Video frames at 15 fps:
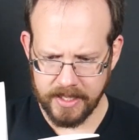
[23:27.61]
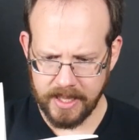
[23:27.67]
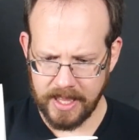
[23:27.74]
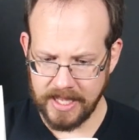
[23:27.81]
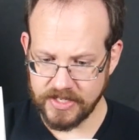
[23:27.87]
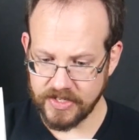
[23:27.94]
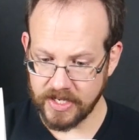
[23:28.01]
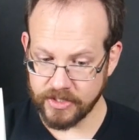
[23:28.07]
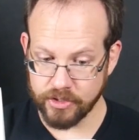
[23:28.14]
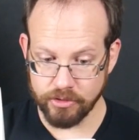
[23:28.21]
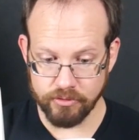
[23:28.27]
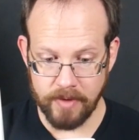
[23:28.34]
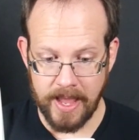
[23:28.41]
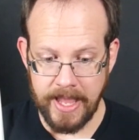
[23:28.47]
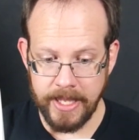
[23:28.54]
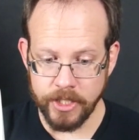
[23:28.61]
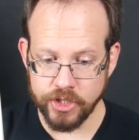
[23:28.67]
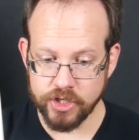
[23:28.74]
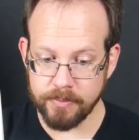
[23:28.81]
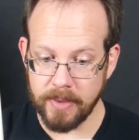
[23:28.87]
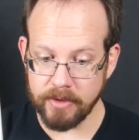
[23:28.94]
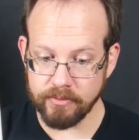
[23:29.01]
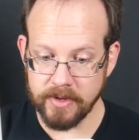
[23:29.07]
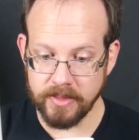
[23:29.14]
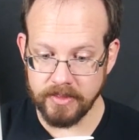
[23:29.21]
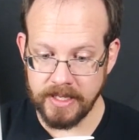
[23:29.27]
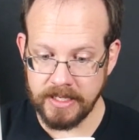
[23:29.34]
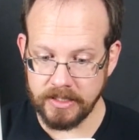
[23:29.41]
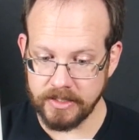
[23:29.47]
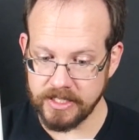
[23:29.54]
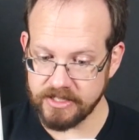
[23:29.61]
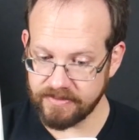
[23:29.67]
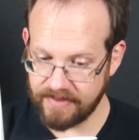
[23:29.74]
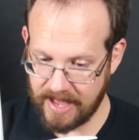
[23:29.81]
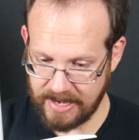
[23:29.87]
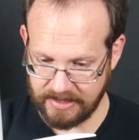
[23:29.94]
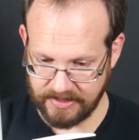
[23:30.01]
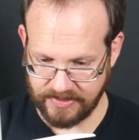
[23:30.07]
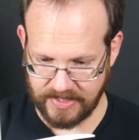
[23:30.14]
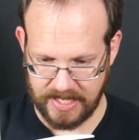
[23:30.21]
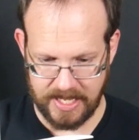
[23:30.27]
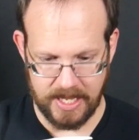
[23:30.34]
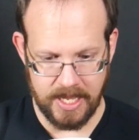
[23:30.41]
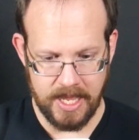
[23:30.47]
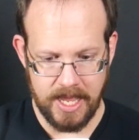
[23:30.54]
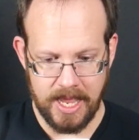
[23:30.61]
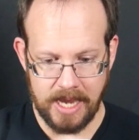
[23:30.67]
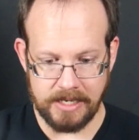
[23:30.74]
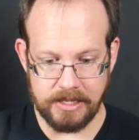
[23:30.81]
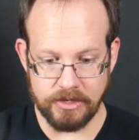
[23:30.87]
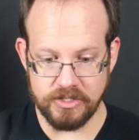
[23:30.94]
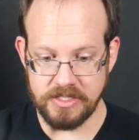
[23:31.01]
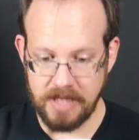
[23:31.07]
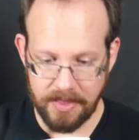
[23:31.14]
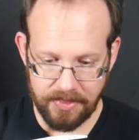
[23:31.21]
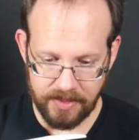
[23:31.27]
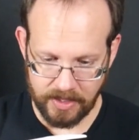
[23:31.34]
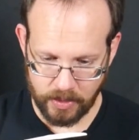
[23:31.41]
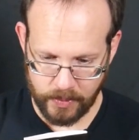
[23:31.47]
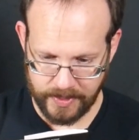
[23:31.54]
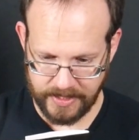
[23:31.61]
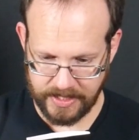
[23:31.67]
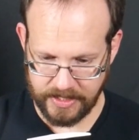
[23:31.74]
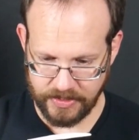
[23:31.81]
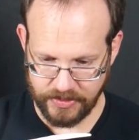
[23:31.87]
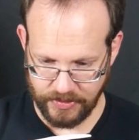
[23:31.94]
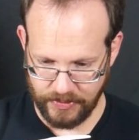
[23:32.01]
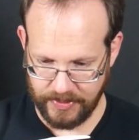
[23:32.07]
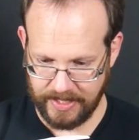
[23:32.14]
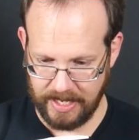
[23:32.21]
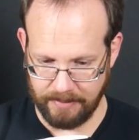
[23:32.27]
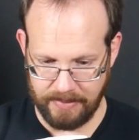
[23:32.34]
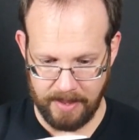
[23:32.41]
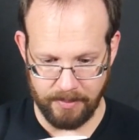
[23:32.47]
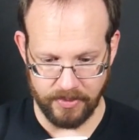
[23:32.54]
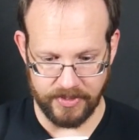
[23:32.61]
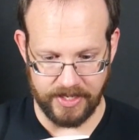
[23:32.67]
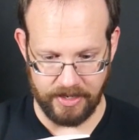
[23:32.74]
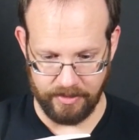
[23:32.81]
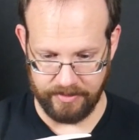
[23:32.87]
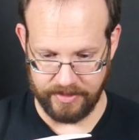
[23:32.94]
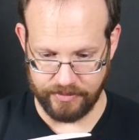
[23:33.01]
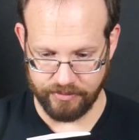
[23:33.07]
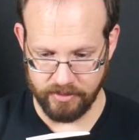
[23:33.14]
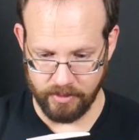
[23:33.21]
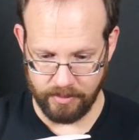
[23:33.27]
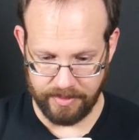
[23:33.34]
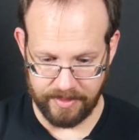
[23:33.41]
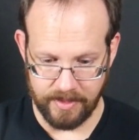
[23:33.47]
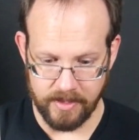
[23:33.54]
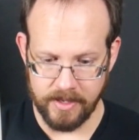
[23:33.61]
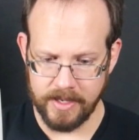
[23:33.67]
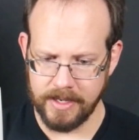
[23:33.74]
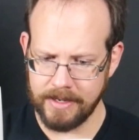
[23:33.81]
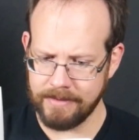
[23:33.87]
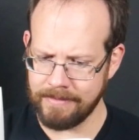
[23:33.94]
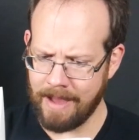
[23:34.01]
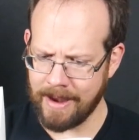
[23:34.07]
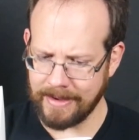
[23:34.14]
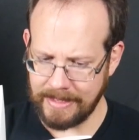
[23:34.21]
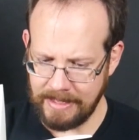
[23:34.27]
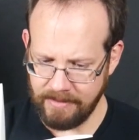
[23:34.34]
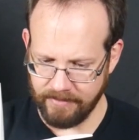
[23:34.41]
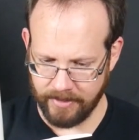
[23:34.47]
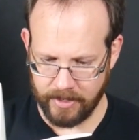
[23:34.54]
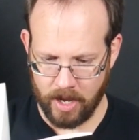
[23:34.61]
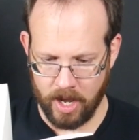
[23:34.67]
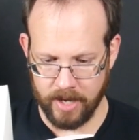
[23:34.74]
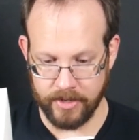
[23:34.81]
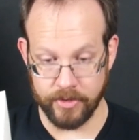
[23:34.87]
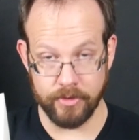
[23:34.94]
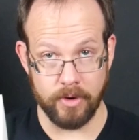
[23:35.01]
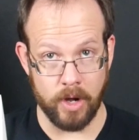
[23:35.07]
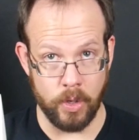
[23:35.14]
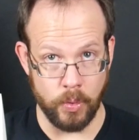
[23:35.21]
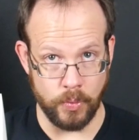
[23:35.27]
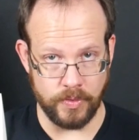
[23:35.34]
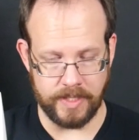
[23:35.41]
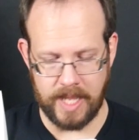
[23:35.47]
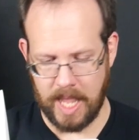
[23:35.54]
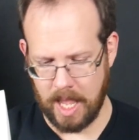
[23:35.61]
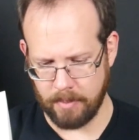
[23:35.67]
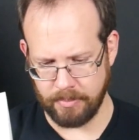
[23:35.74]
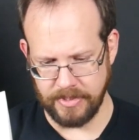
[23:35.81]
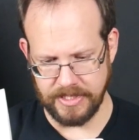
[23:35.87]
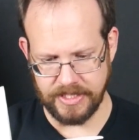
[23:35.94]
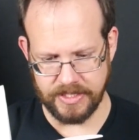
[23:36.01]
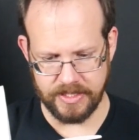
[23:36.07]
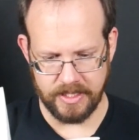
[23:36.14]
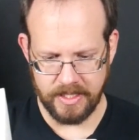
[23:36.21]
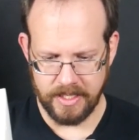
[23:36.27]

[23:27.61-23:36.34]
It's a deranged but relentless fantasy, and there's nothing Quinn can do to get people to hear the truth, not even on her own campus.